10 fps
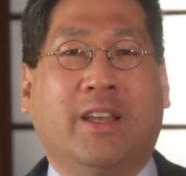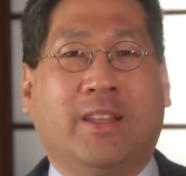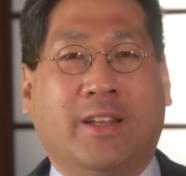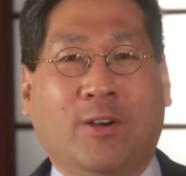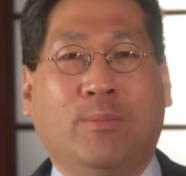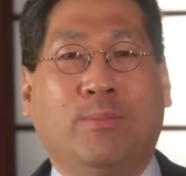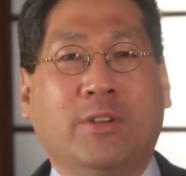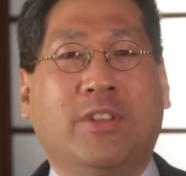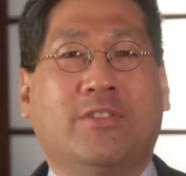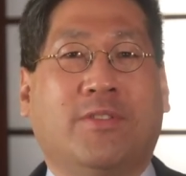that help
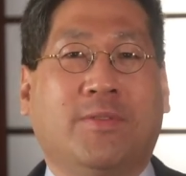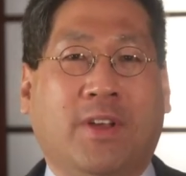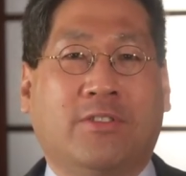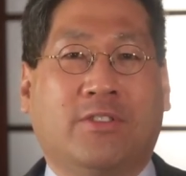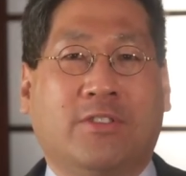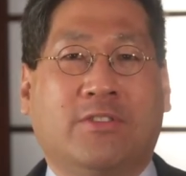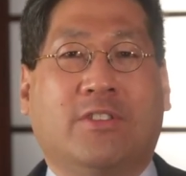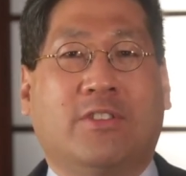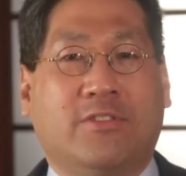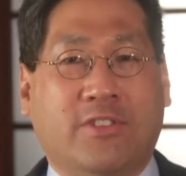millions of investors
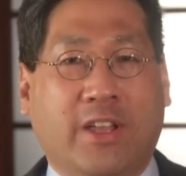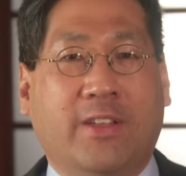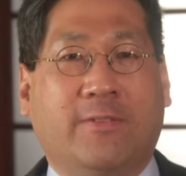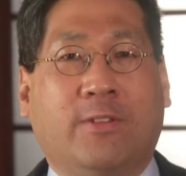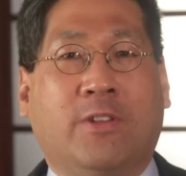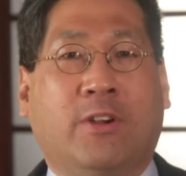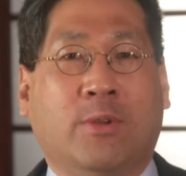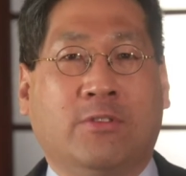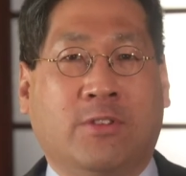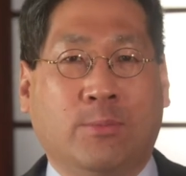save for their
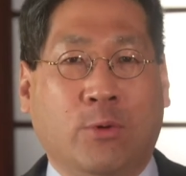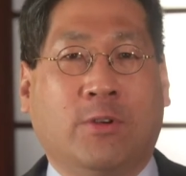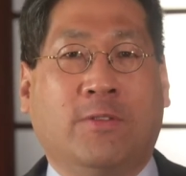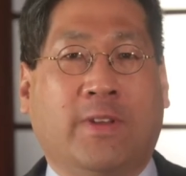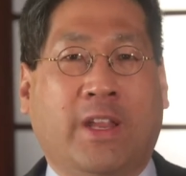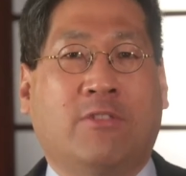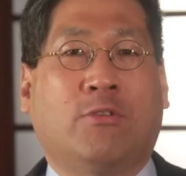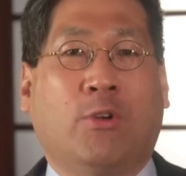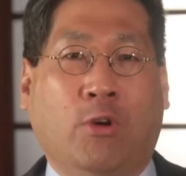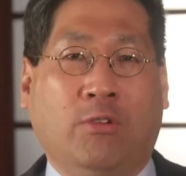most important
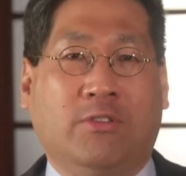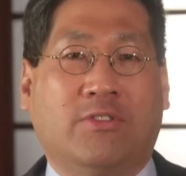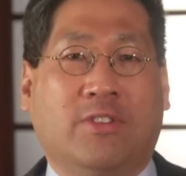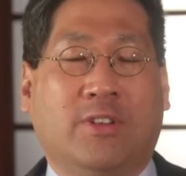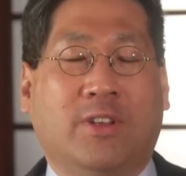financial goals.